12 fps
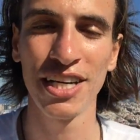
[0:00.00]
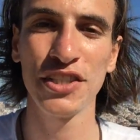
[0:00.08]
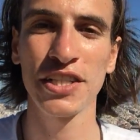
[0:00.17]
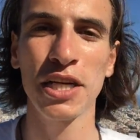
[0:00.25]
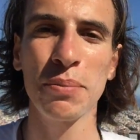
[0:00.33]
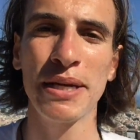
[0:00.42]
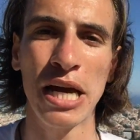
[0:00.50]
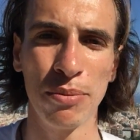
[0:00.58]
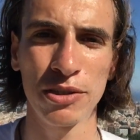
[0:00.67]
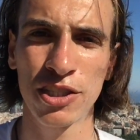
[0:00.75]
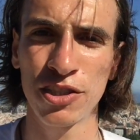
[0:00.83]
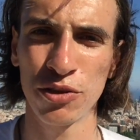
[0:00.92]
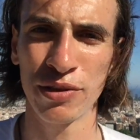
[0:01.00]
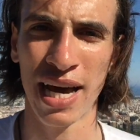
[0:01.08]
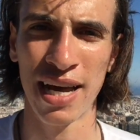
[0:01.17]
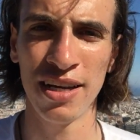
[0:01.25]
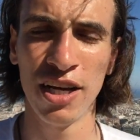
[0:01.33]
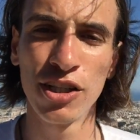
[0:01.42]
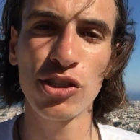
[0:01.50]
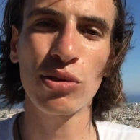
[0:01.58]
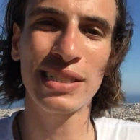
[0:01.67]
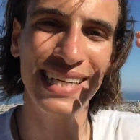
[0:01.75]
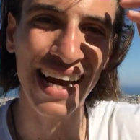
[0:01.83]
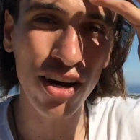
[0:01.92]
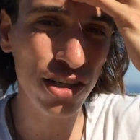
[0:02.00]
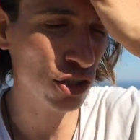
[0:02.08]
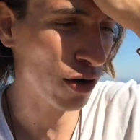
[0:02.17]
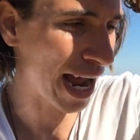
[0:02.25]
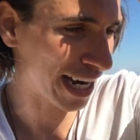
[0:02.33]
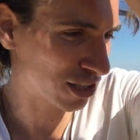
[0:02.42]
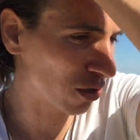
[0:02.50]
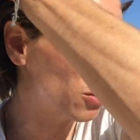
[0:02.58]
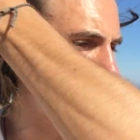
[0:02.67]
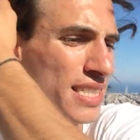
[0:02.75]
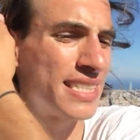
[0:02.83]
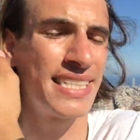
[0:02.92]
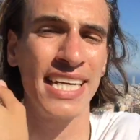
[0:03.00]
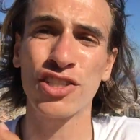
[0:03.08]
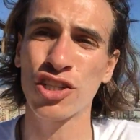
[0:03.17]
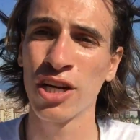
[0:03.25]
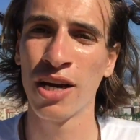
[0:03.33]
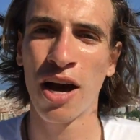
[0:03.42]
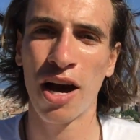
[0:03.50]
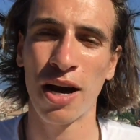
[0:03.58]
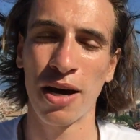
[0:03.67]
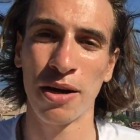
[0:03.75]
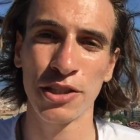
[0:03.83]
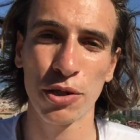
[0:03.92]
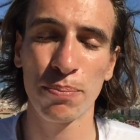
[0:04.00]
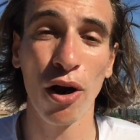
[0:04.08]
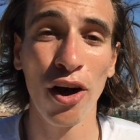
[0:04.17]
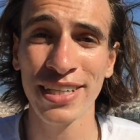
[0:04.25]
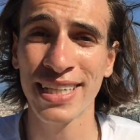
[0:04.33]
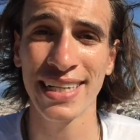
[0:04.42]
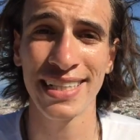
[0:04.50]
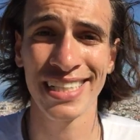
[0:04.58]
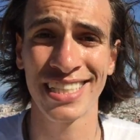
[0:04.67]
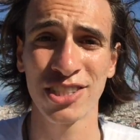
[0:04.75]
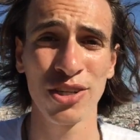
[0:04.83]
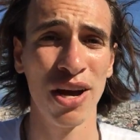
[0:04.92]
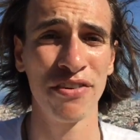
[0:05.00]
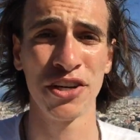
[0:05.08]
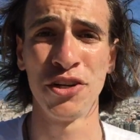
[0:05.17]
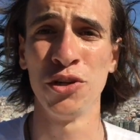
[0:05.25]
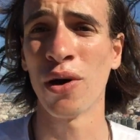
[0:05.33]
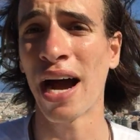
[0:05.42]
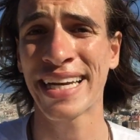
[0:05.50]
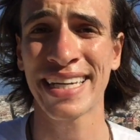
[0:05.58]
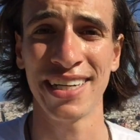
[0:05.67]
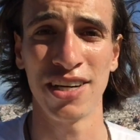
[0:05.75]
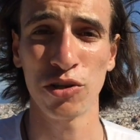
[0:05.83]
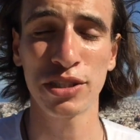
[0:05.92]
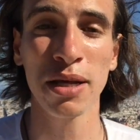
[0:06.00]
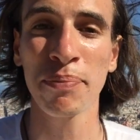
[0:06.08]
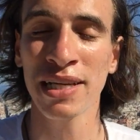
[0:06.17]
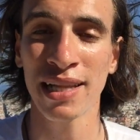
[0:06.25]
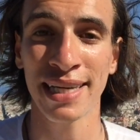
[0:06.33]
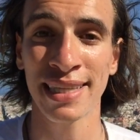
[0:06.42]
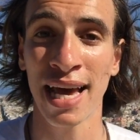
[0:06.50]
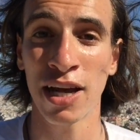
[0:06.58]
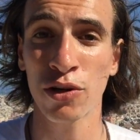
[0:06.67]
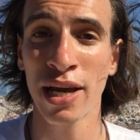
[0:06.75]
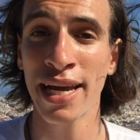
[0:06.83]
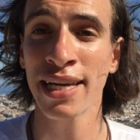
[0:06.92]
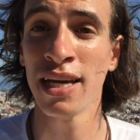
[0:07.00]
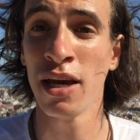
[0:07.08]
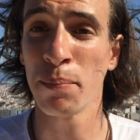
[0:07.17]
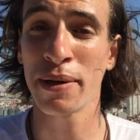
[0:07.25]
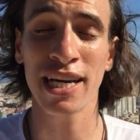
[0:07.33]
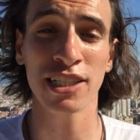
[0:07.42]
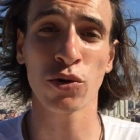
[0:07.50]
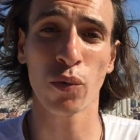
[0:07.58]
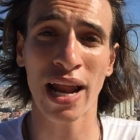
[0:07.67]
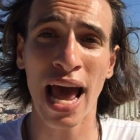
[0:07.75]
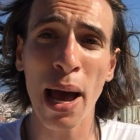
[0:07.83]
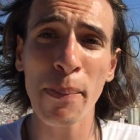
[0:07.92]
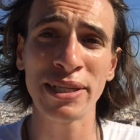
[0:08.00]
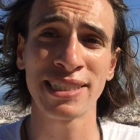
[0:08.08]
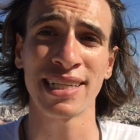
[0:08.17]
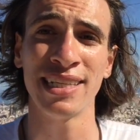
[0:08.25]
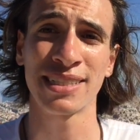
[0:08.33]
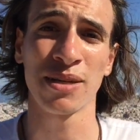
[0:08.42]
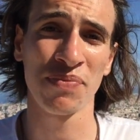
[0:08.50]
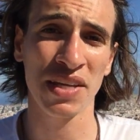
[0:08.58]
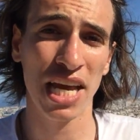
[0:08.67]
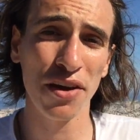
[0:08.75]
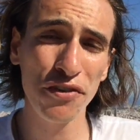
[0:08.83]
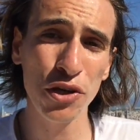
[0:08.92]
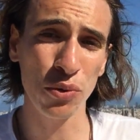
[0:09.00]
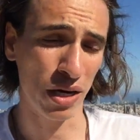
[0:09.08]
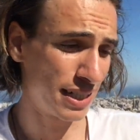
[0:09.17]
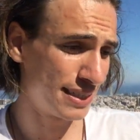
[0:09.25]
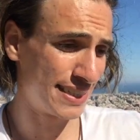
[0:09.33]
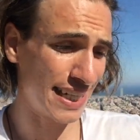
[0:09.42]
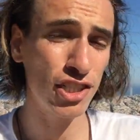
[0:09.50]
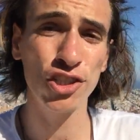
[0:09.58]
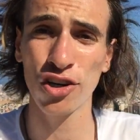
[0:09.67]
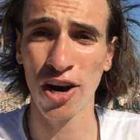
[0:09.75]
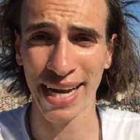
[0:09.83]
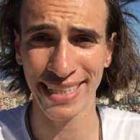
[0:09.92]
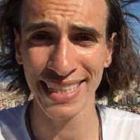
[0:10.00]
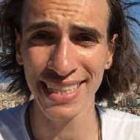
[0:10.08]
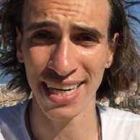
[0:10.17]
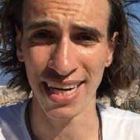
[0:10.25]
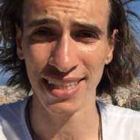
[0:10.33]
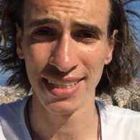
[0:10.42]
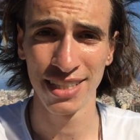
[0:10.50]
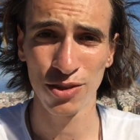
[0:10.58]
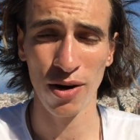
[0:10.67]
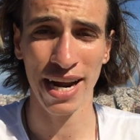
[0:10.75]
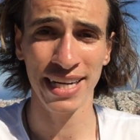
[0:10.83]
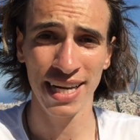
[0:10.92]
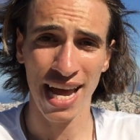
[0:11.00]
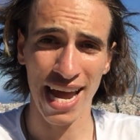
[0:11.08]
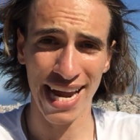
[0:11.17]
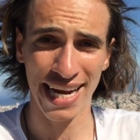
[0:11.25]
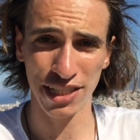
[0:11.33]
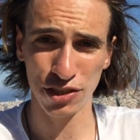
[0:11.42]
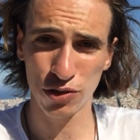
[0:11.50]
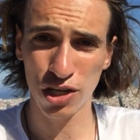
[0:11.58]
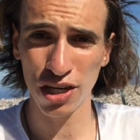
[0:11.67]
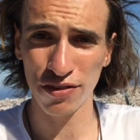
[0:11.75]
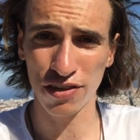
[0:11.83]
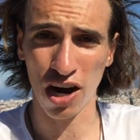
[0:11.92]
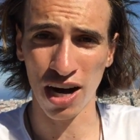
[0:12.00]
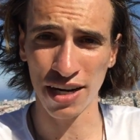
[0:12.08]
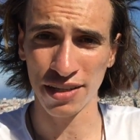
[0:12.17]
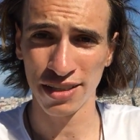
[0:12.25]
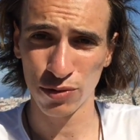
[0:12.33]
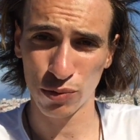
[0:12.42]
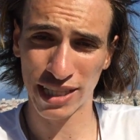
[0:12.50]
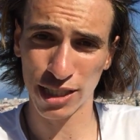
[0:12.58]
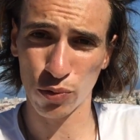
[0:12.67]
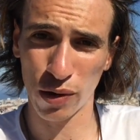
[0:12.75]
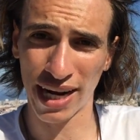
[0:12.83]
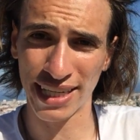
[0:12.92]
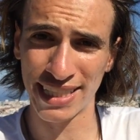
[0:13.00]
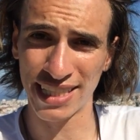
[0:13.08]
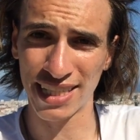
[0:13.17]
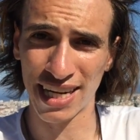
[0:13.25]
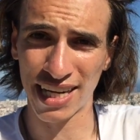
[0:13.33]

you're going to be able to do that. So stay on track. Don't just ditch your product idea because you have a new idea or something like that, okay? Because what happens is if you ditch your idea, right, and you could have gone with this one idea,